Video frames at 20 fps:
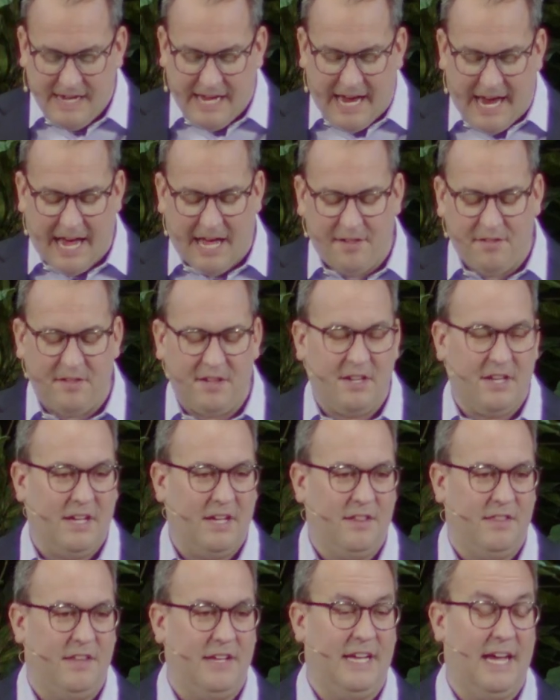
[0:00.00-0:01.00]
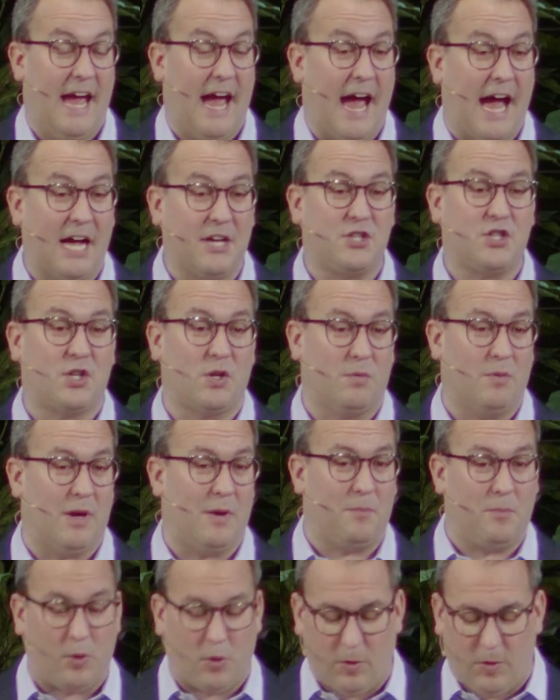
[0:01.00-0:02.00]
And the Asherah
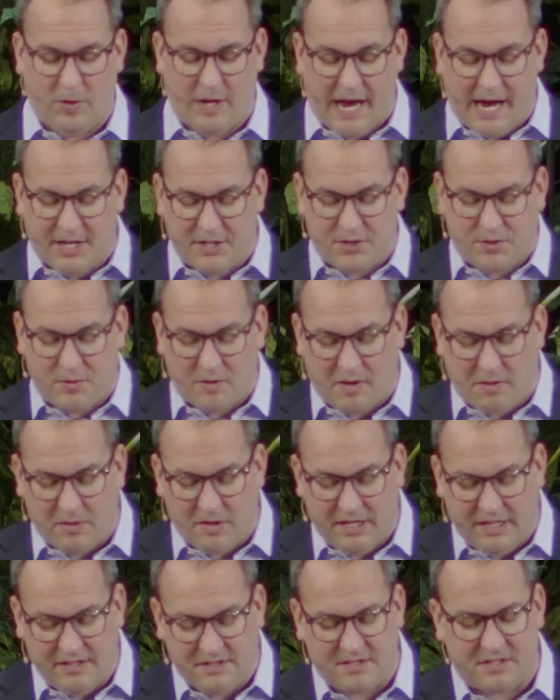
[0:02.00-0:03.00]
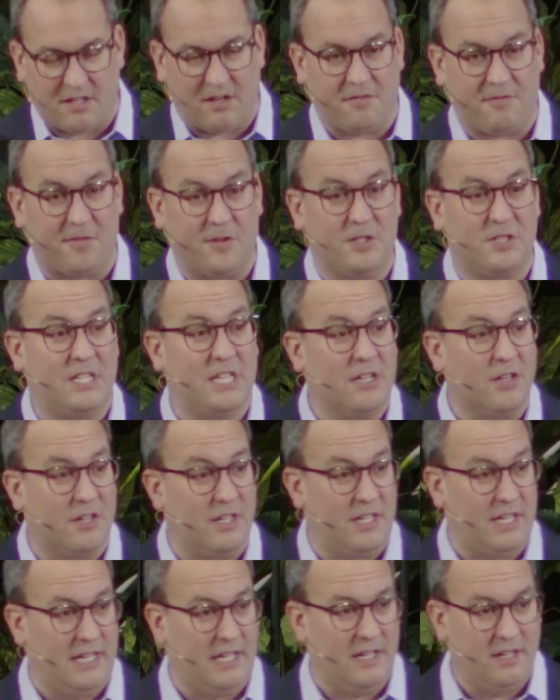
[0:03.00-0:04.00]
pole. Asherah is a
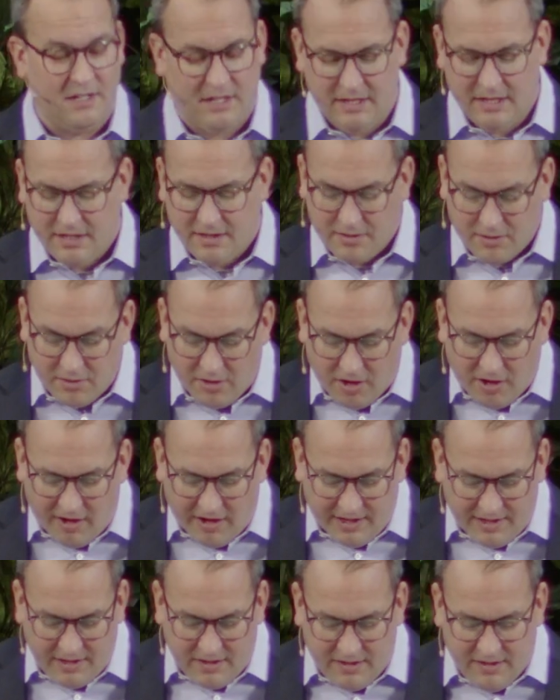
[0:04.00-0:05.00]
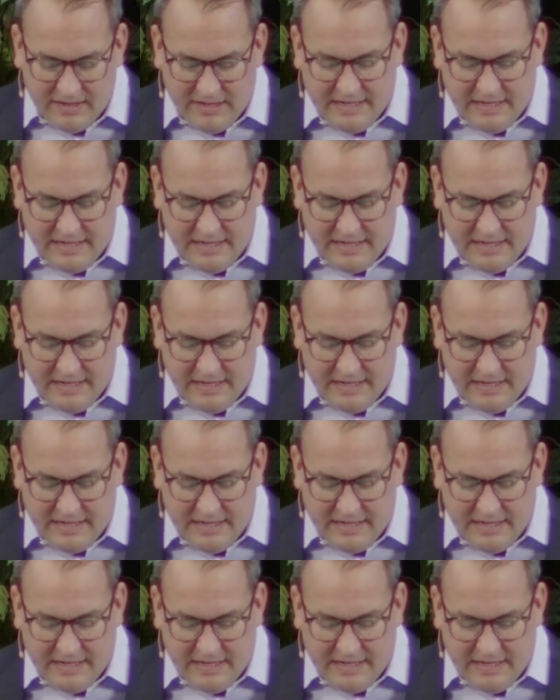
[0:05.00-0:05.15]
fertility god.